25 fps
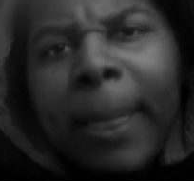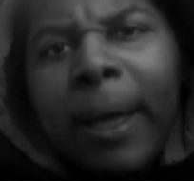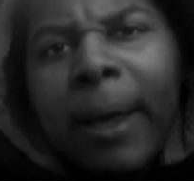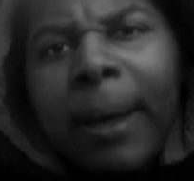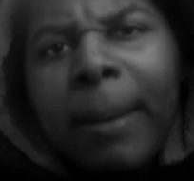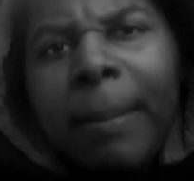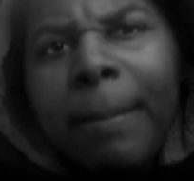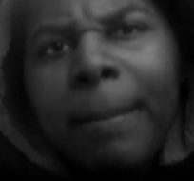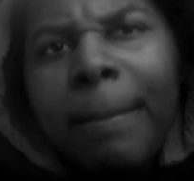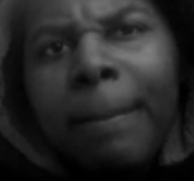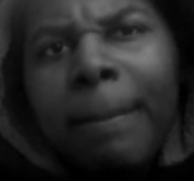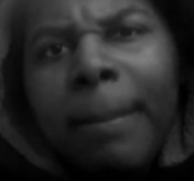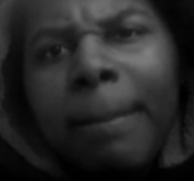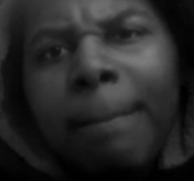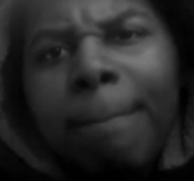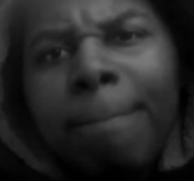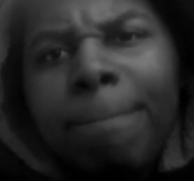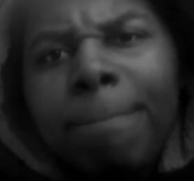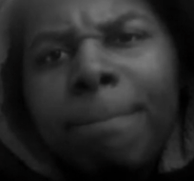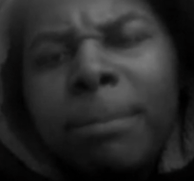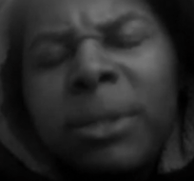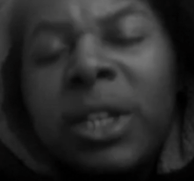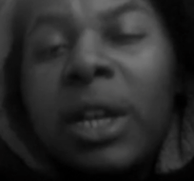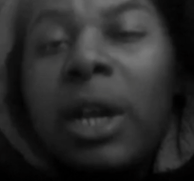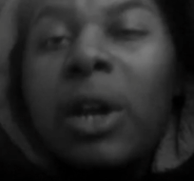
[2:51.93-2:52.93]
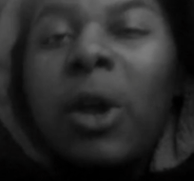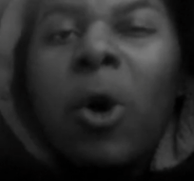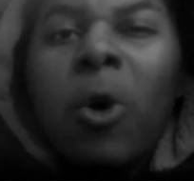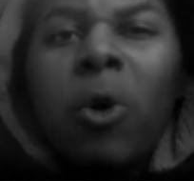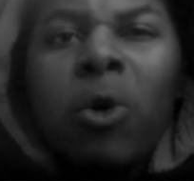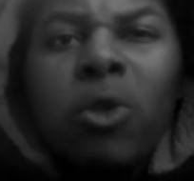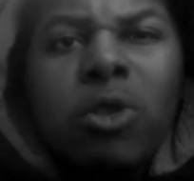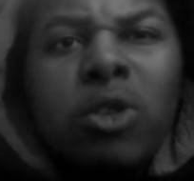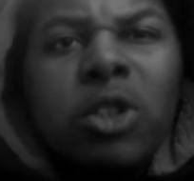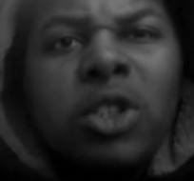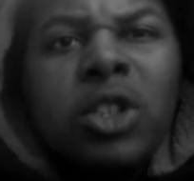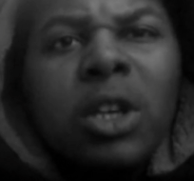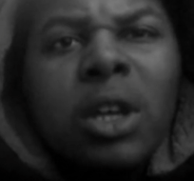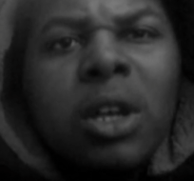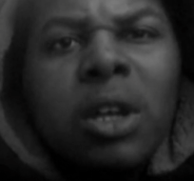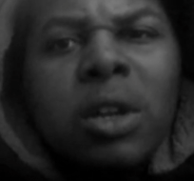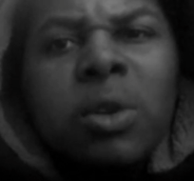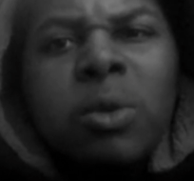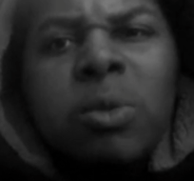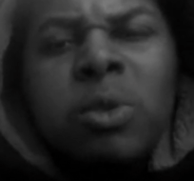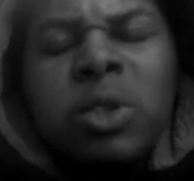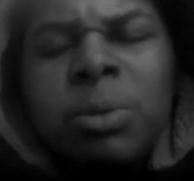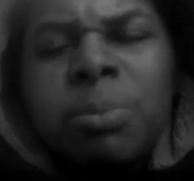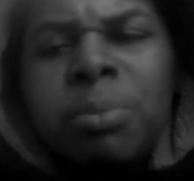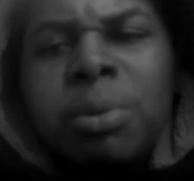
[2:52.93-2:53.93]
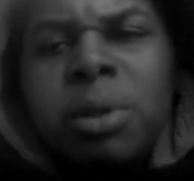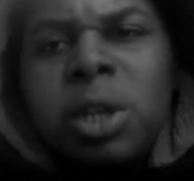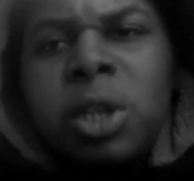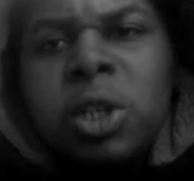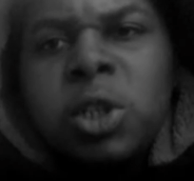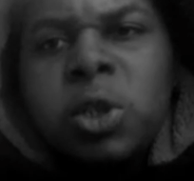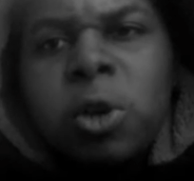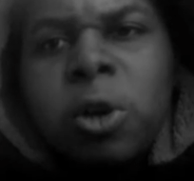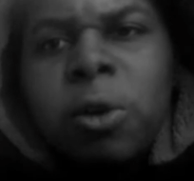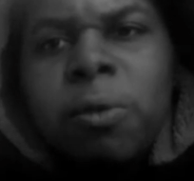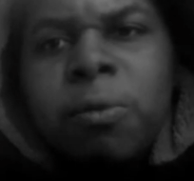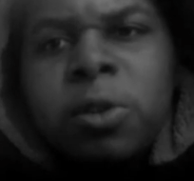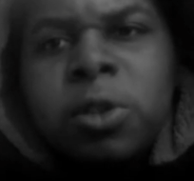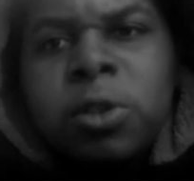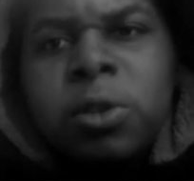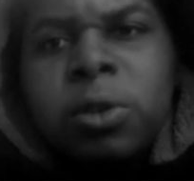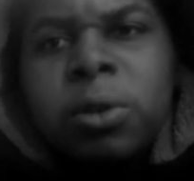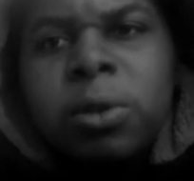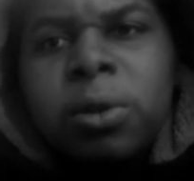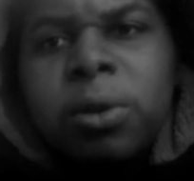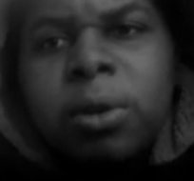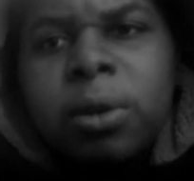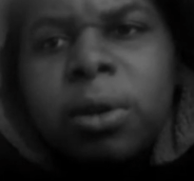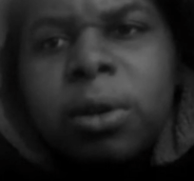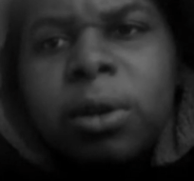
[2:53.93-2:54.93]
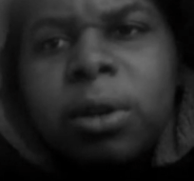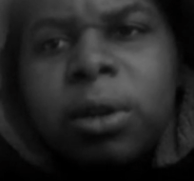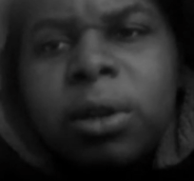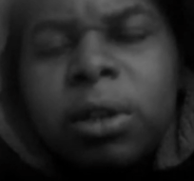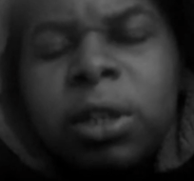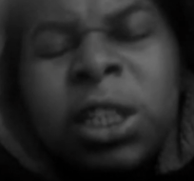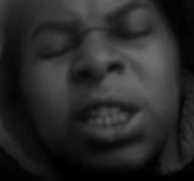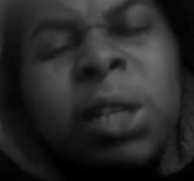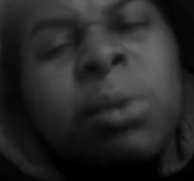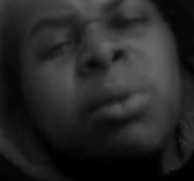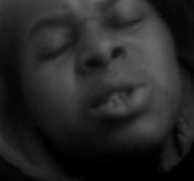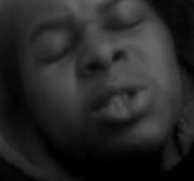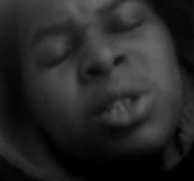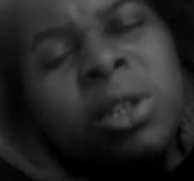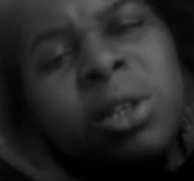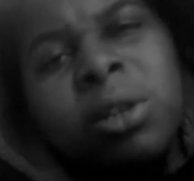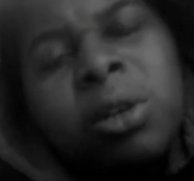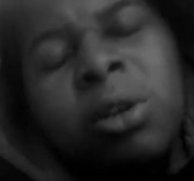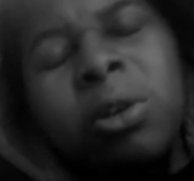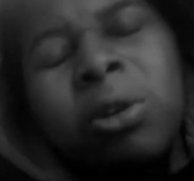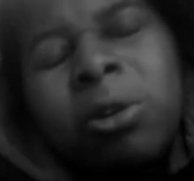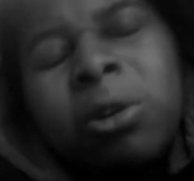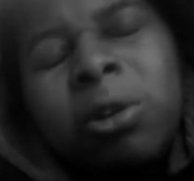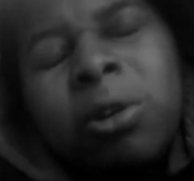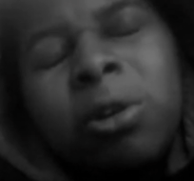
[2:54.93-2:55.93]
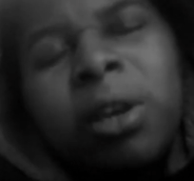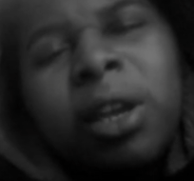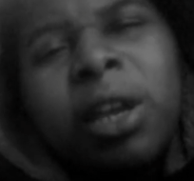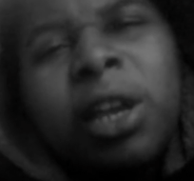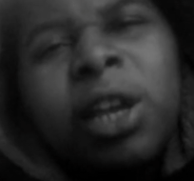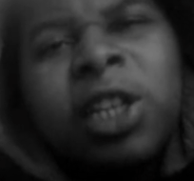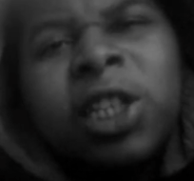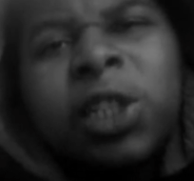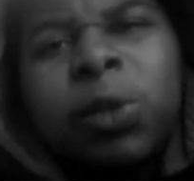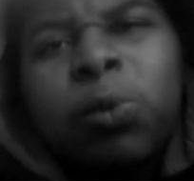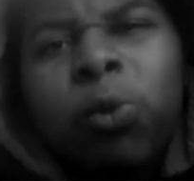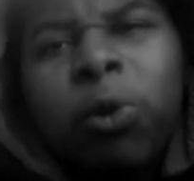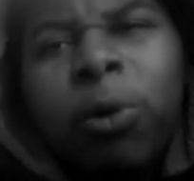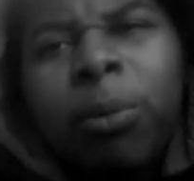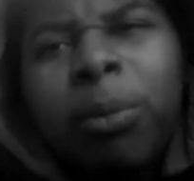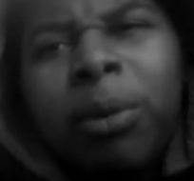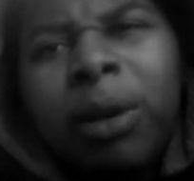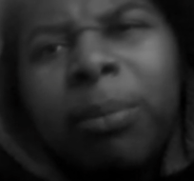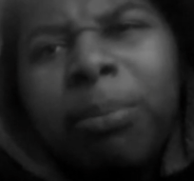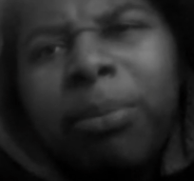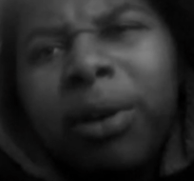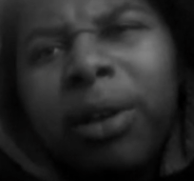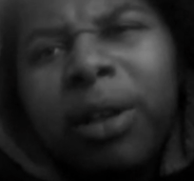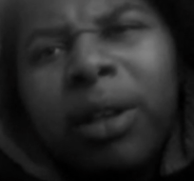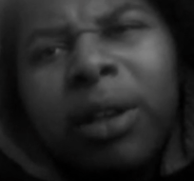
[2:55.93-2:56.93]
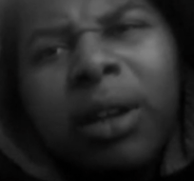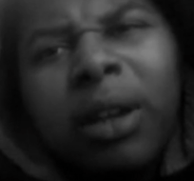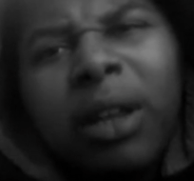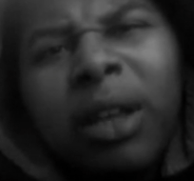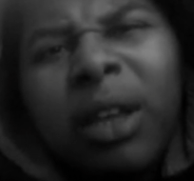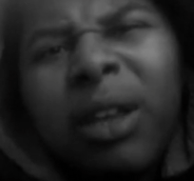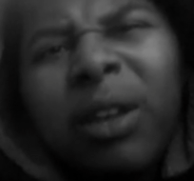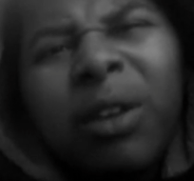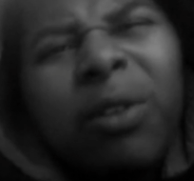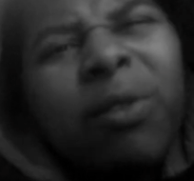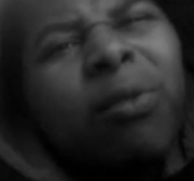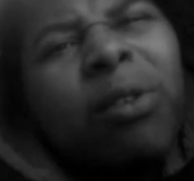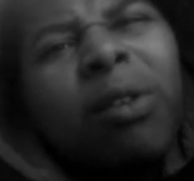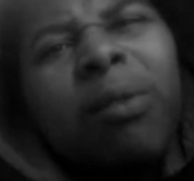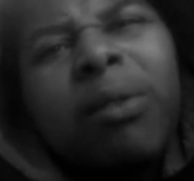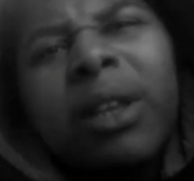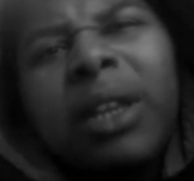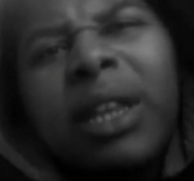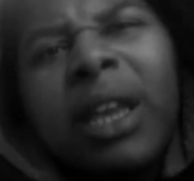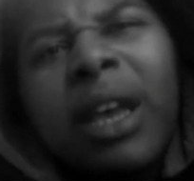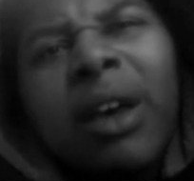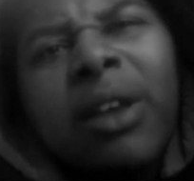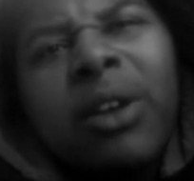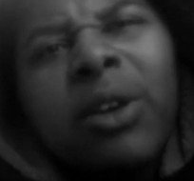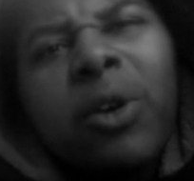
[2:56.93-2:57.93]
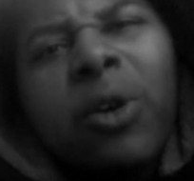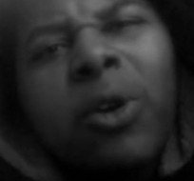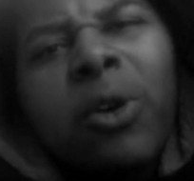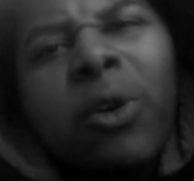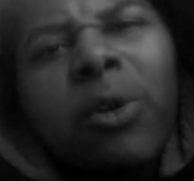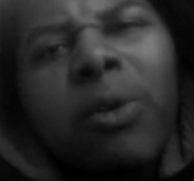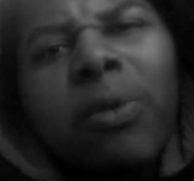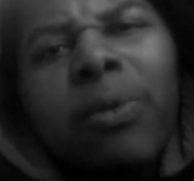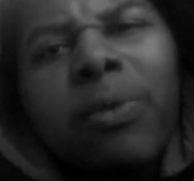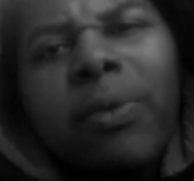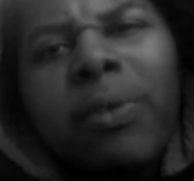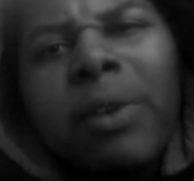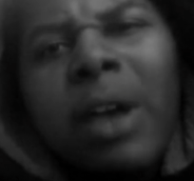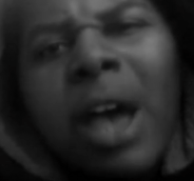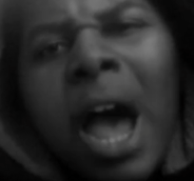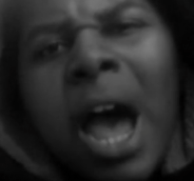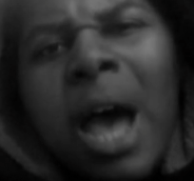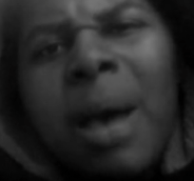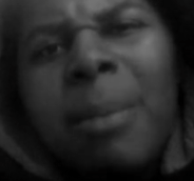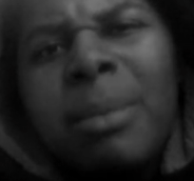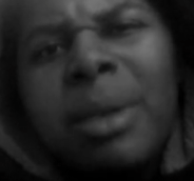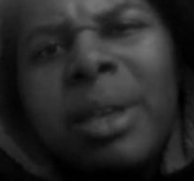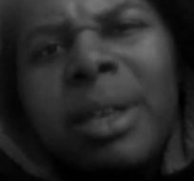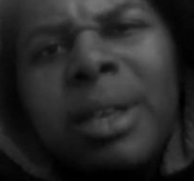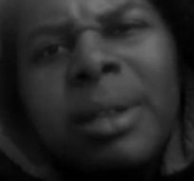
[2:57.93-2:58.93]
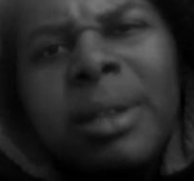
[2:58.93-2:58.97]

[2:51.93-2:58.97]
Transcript: She had an older son who was a police officer. She was a Caucasian woman, but very down to earth. I